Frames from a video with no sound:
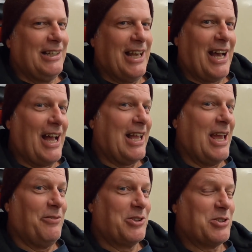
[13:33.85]
yeah, I
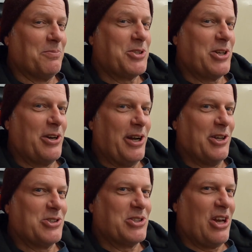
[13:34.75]
gave it some
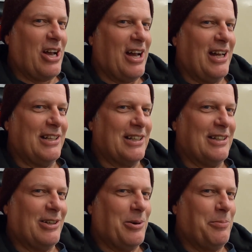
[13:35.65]
serious thought, you
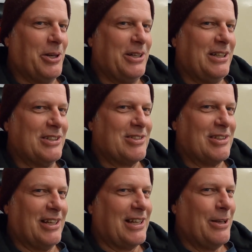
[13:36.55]
know, but it's
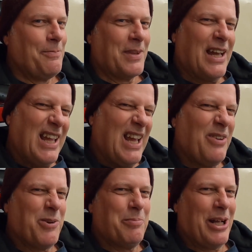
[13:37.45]
like, I
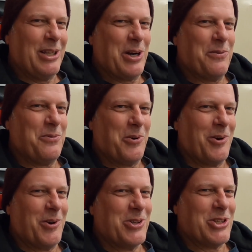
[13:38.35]
have a Bel Air
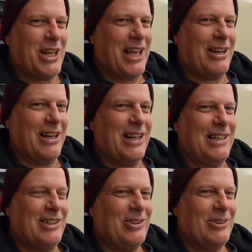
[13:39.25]
four-door sedan,
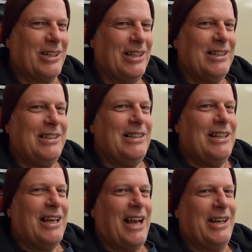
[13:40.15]
you know, and
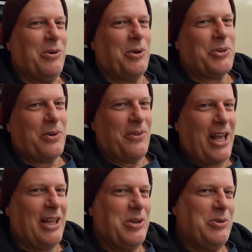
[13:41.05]
I know what their
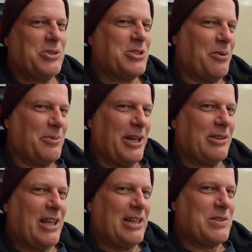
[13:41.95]
value is. Something
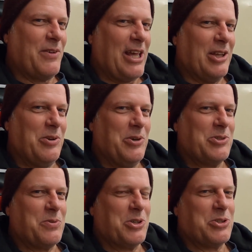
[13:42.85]
like that's value
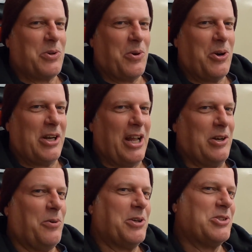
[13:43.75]
is restored, and I
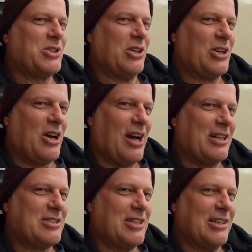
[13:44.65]
know what it's going to
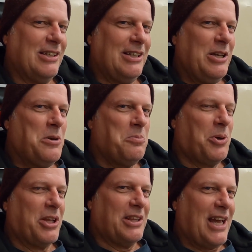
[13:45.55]
cost to
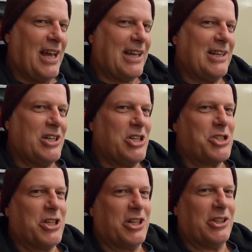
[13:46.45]
put it in that
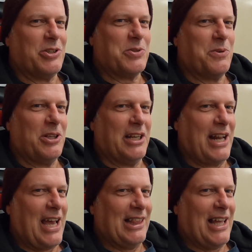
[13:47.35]
condition, and there's really
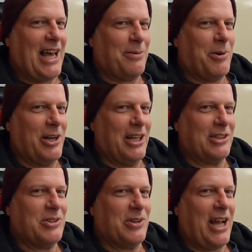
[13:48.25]
not a lot of money
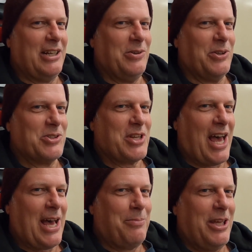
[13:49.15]
into it. I do this
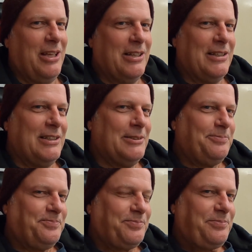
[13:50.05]
hobby
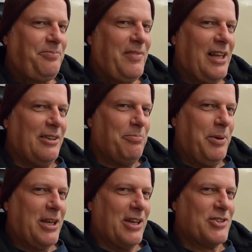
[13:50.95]

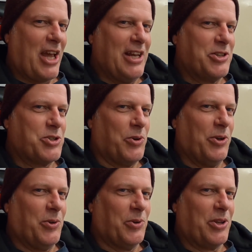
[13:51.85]
because I enjoy
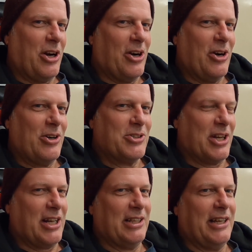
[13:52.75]
old cars,
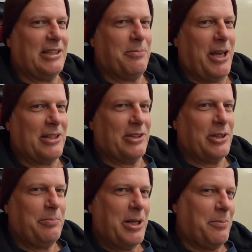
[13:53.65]
and I like to make a
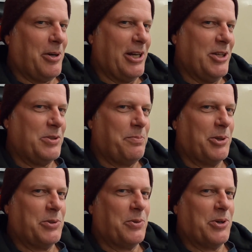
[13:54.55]
little bit of money to
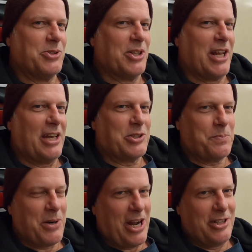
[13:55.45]
put towards the next
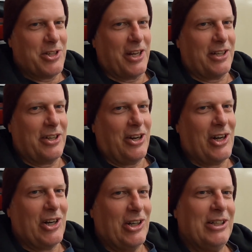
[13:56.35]
project
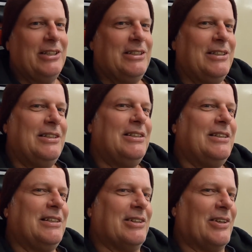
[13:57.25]
car.
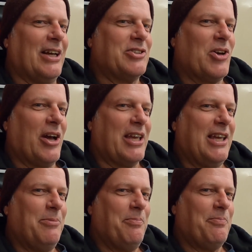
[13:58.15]
You know, that's how I
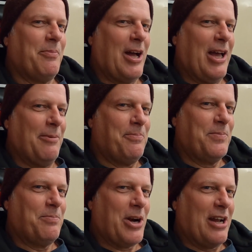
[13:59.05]
keep my
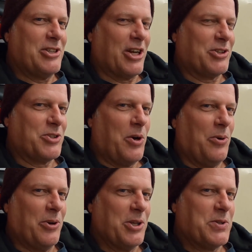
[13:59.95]
projects
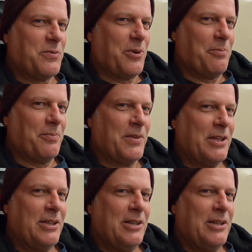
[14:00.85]
going, is from